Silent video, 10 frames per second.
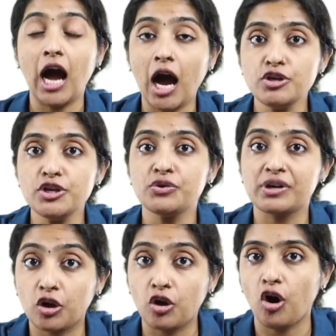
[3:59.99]
How do
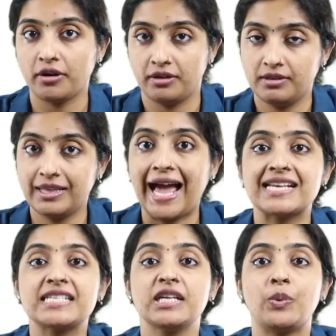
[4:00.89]
you record the
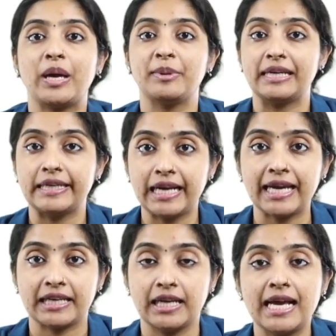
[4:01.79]
anterior vibrating
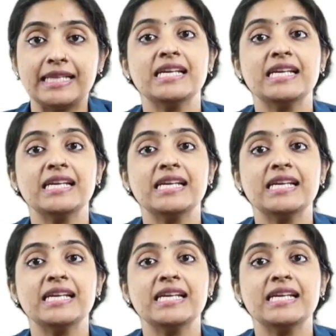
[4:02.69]
line?